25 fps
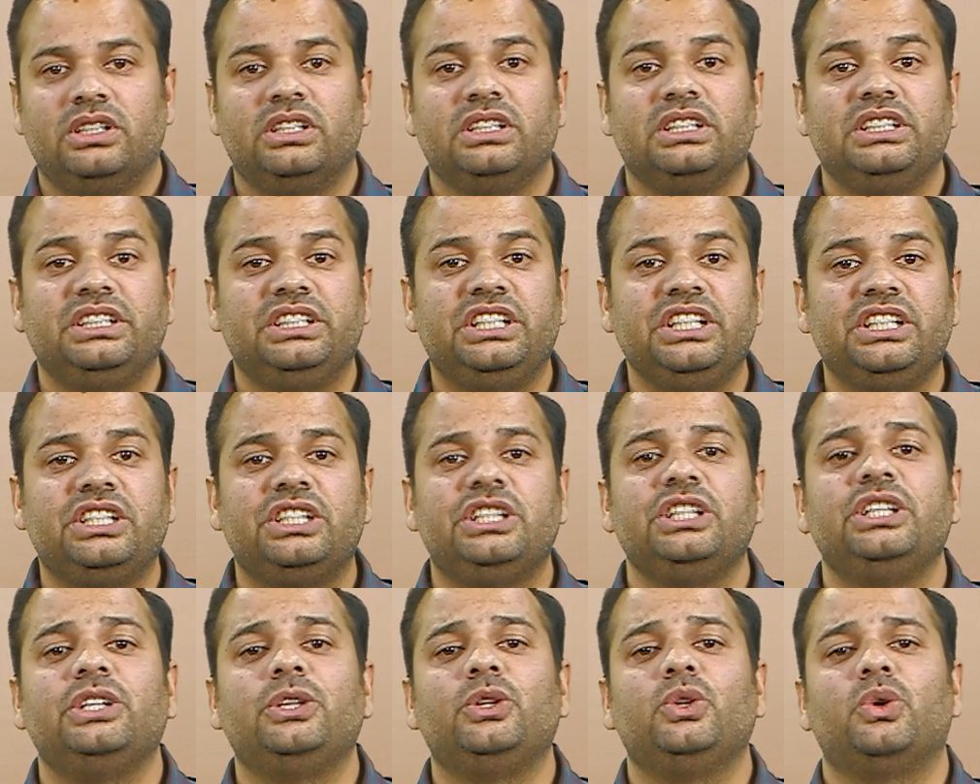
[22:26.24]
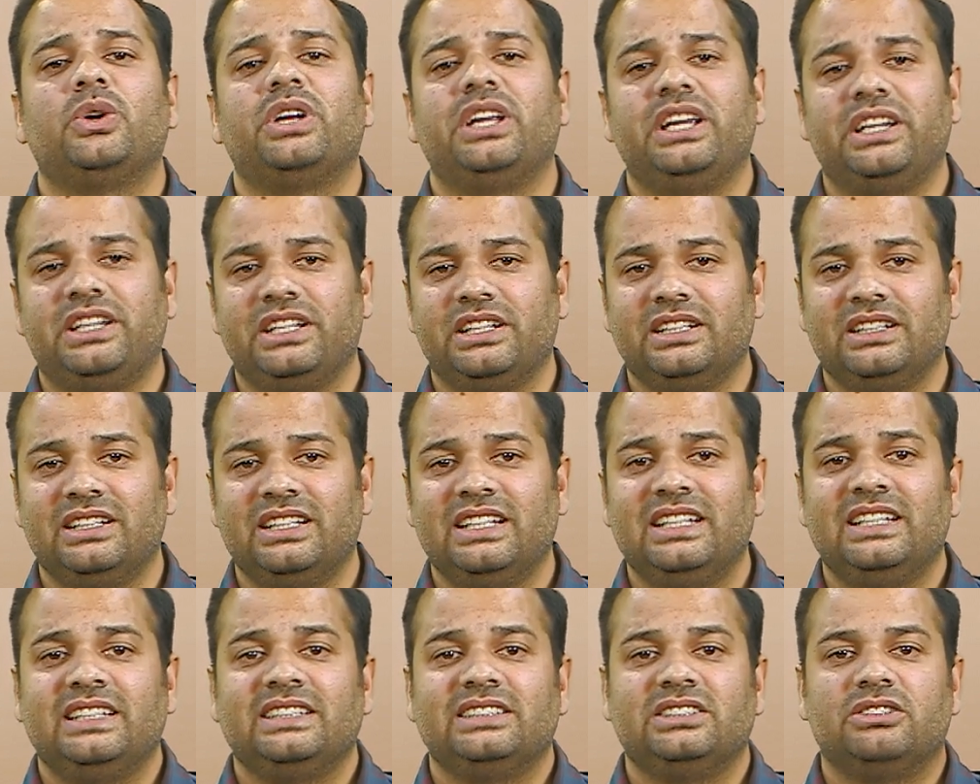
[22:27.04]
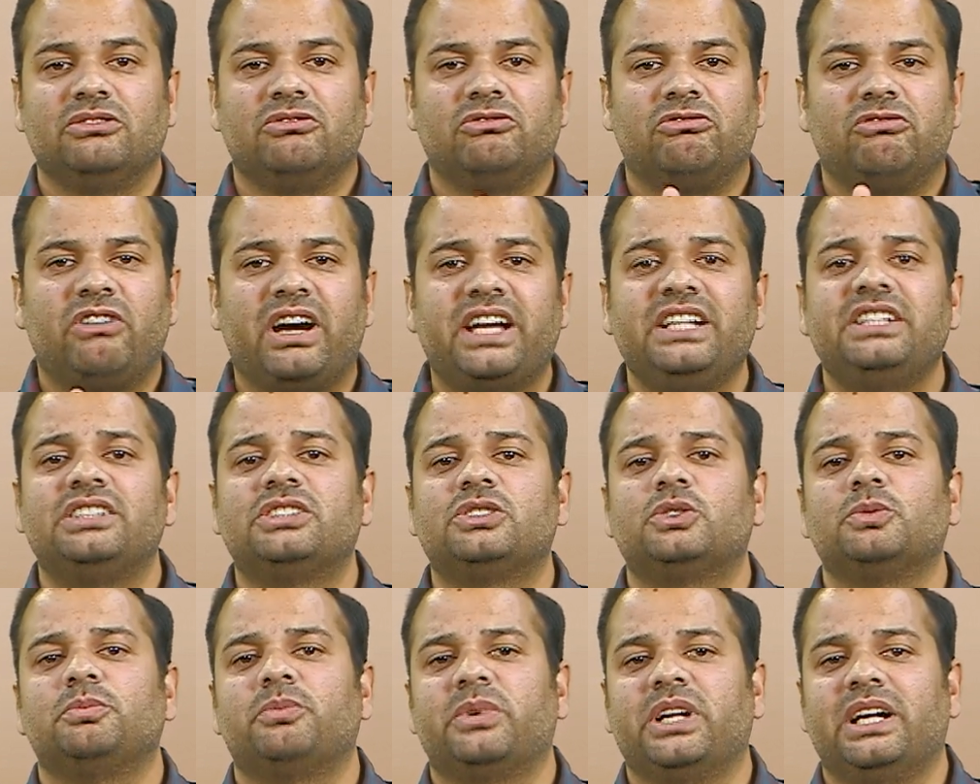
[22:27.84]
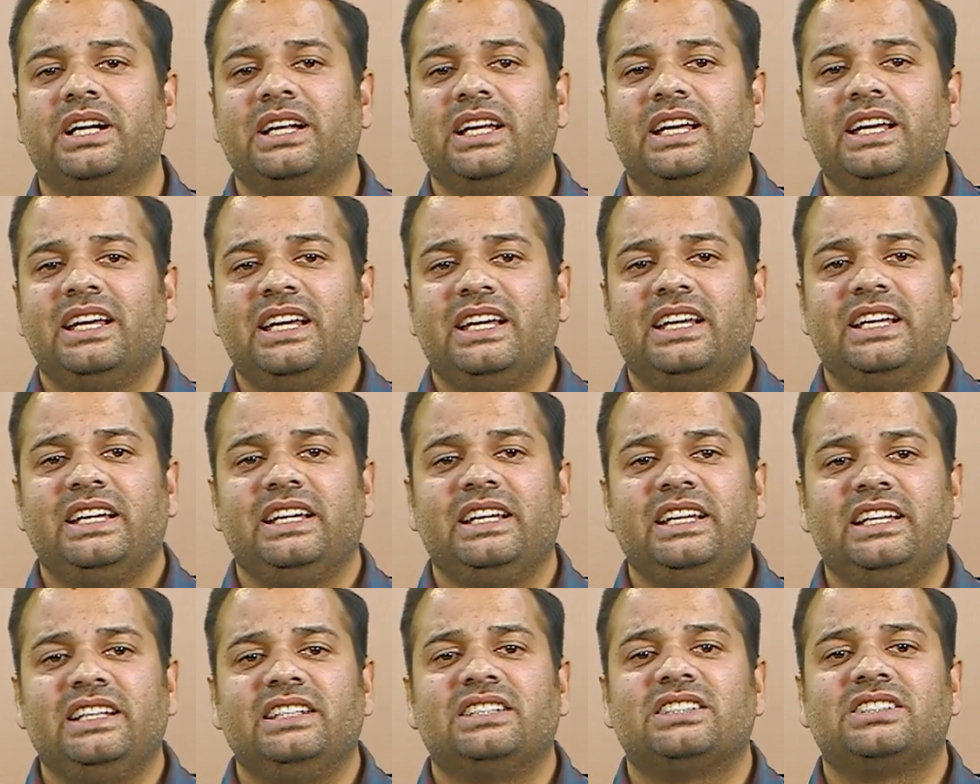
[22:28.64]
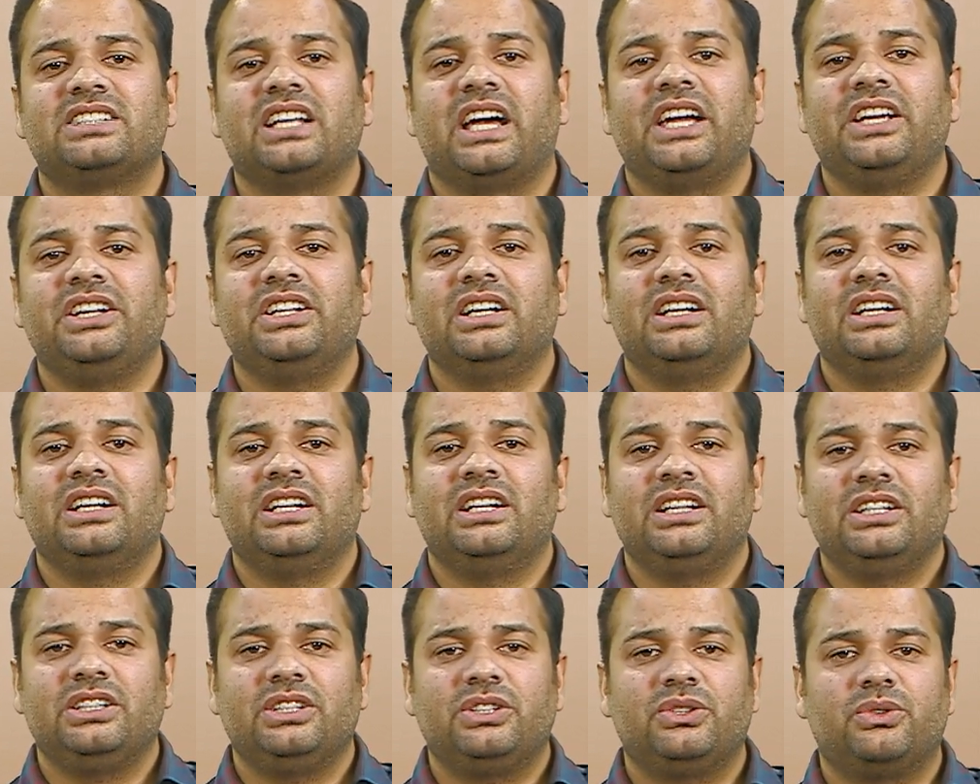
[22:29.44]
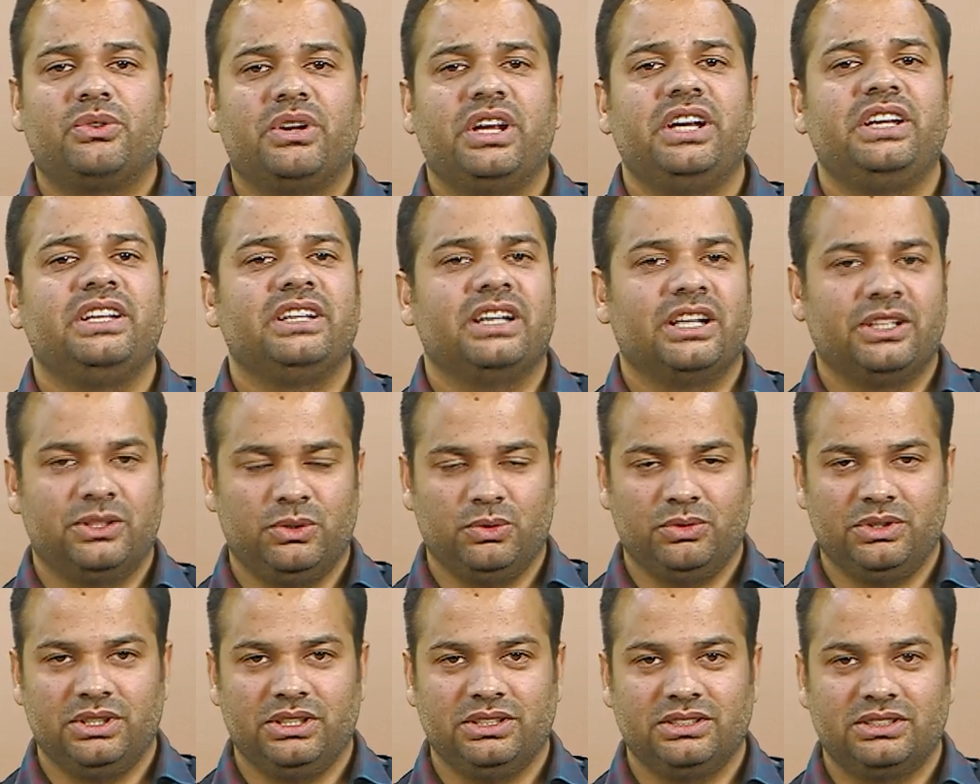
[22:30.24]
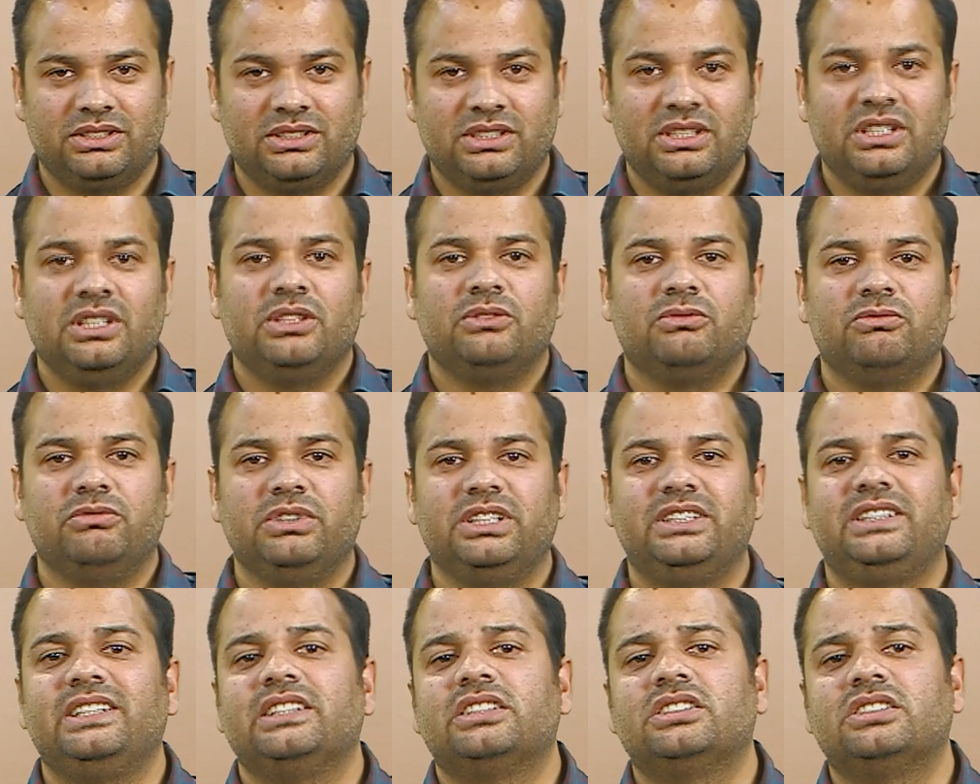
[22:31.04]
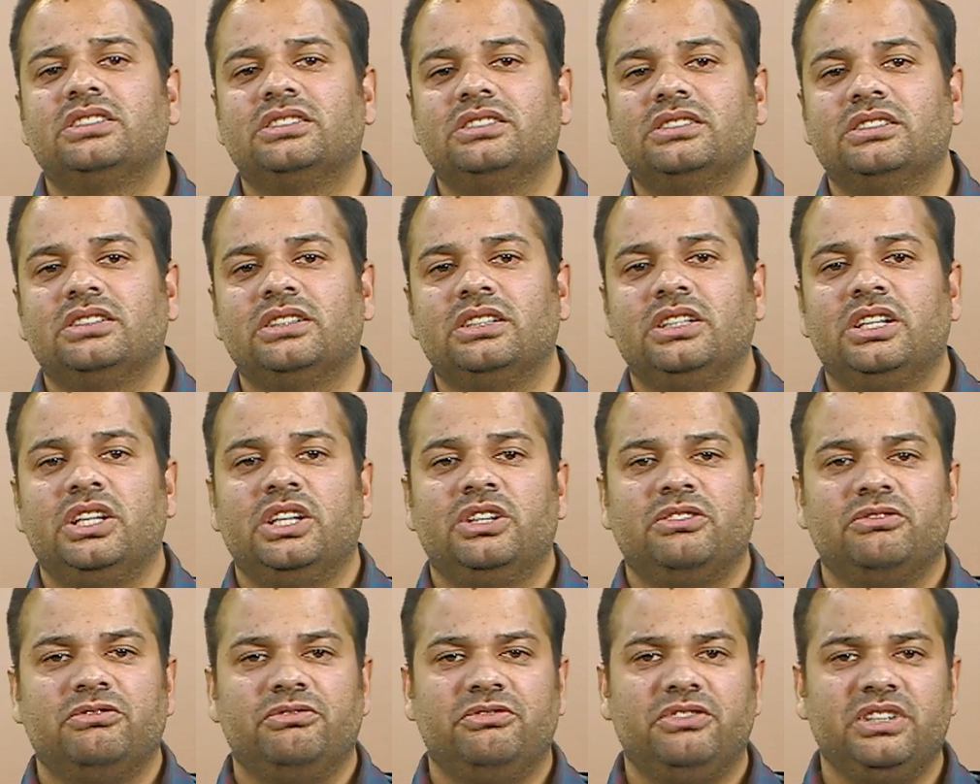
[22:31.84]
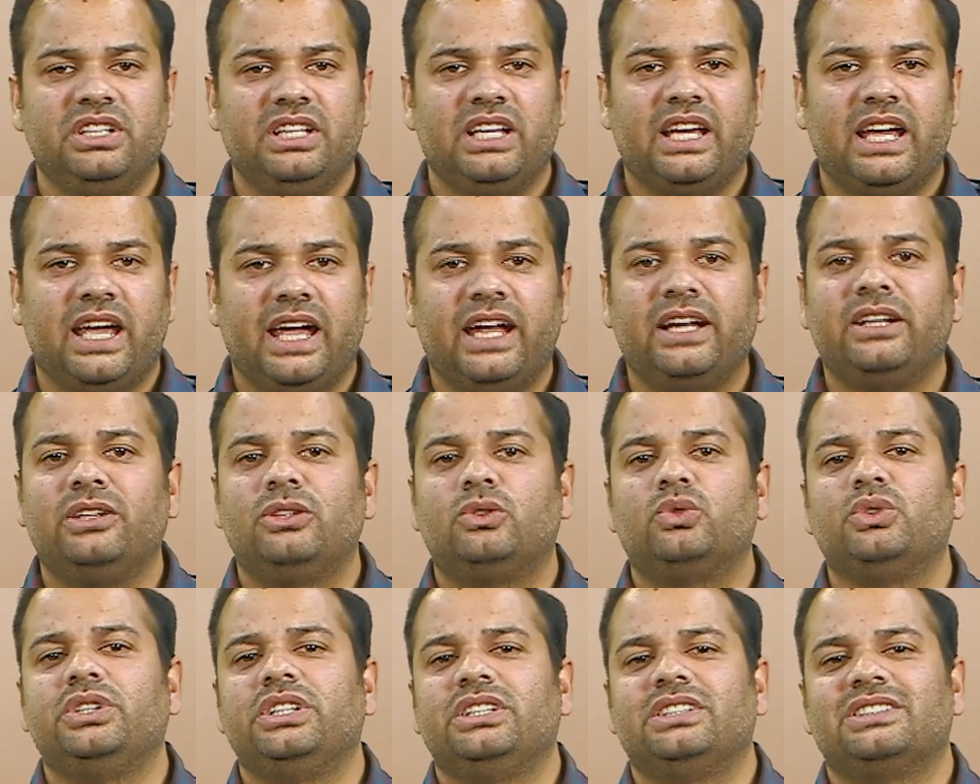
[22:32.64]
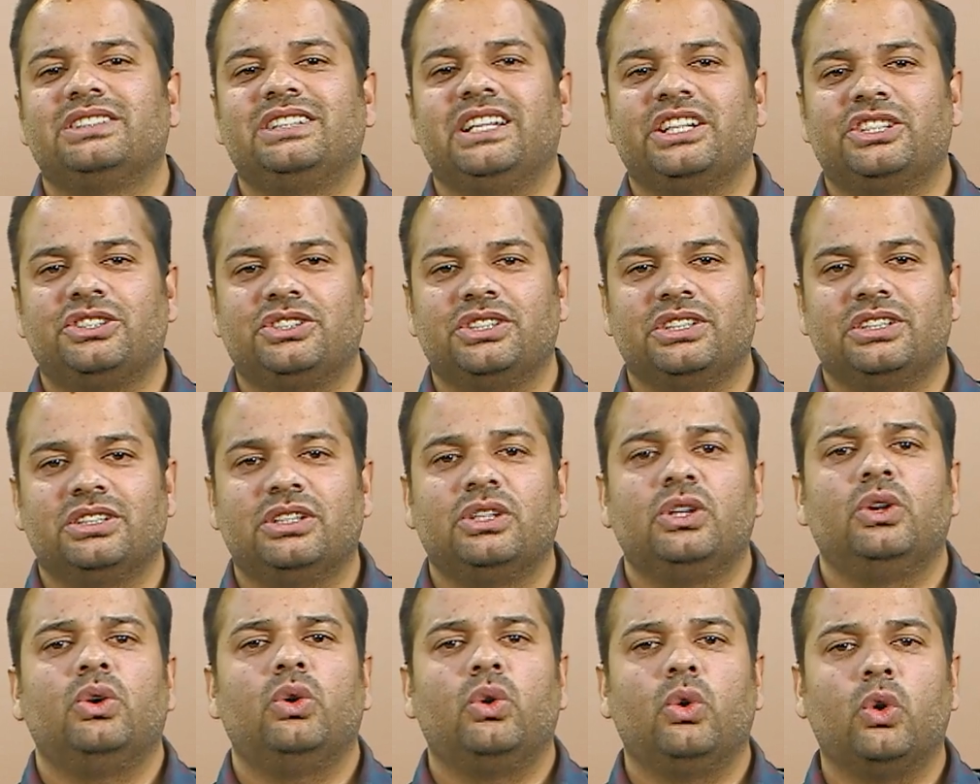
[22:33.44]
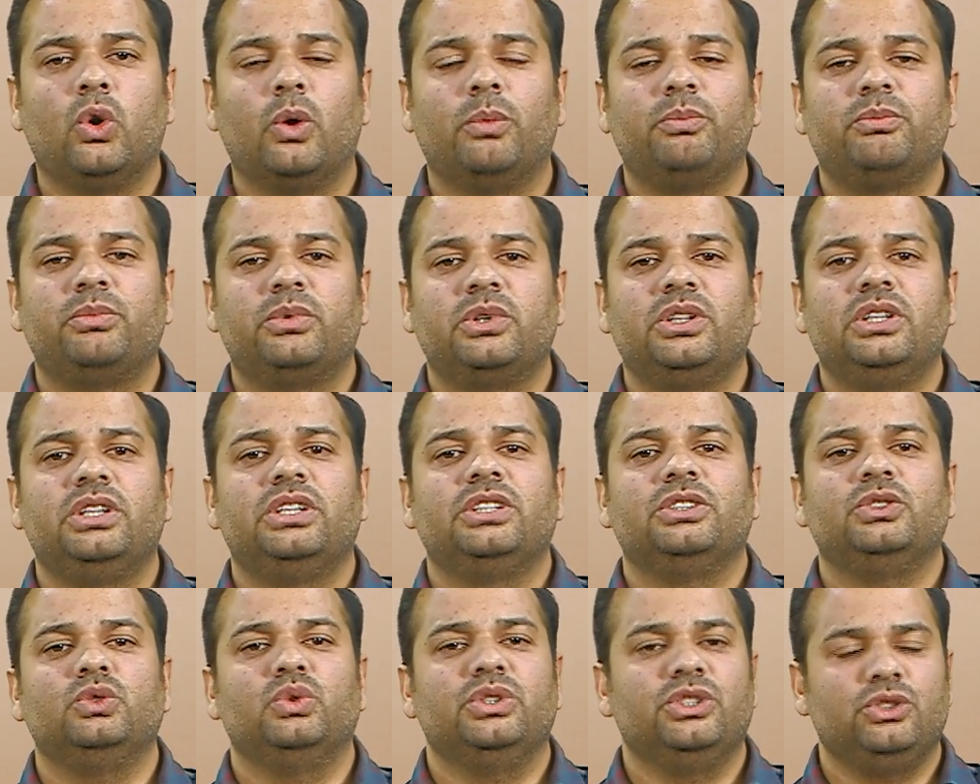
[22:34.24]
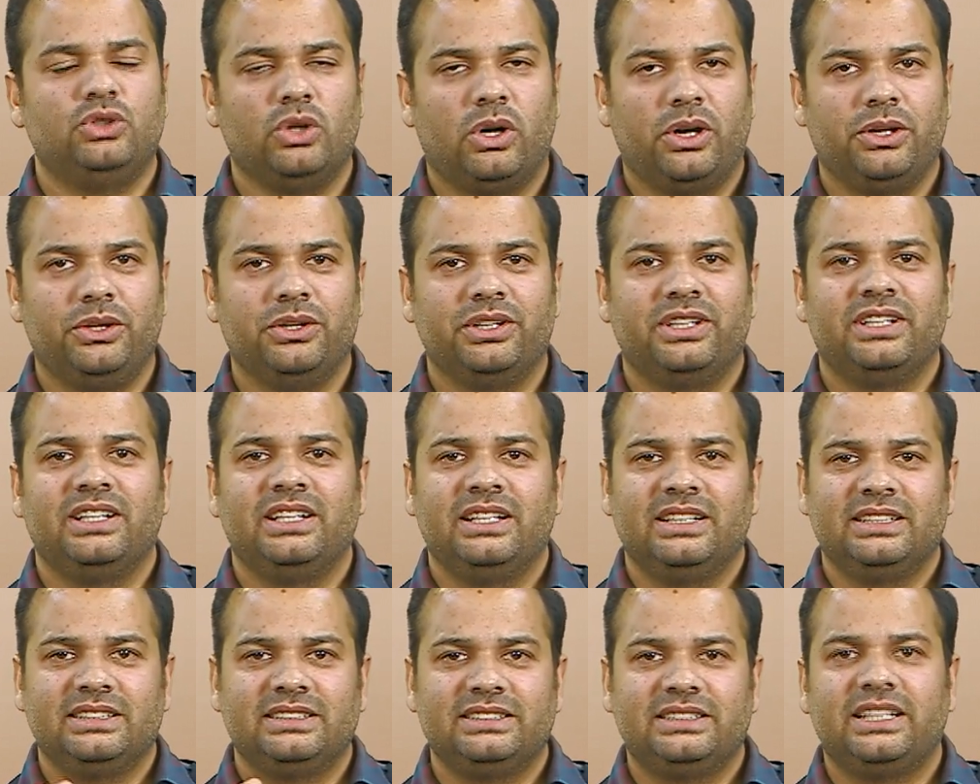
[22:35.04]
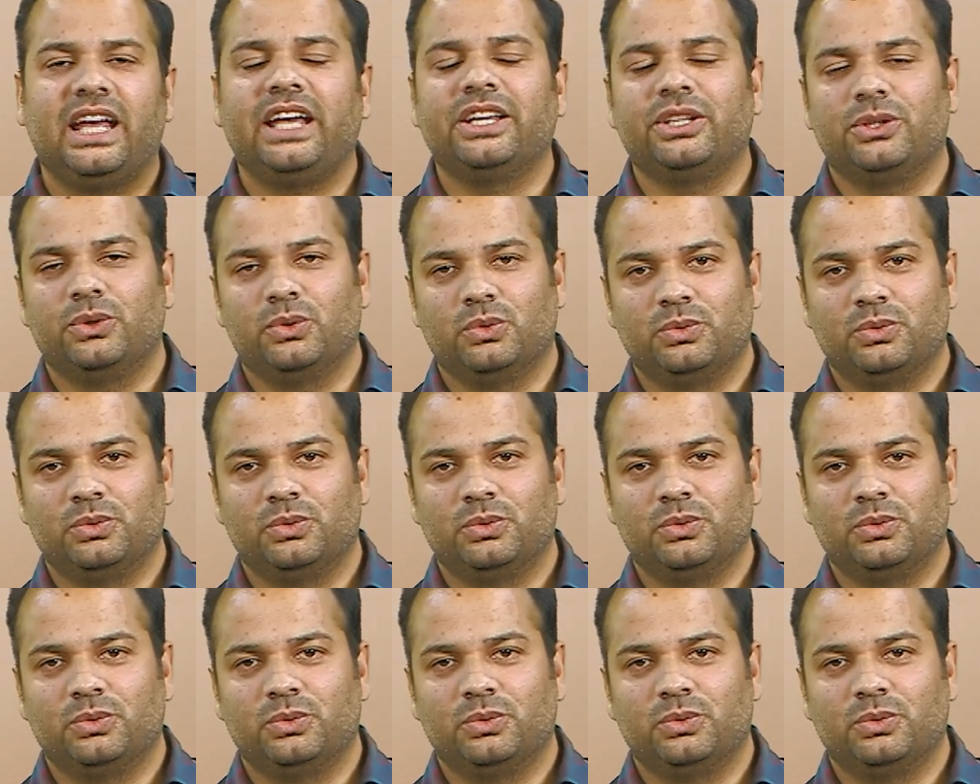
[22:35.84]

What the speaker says: deteriorating the widespread insider trading activities. With this, we end today's lecture. Hope you enjoyed it. Thank you.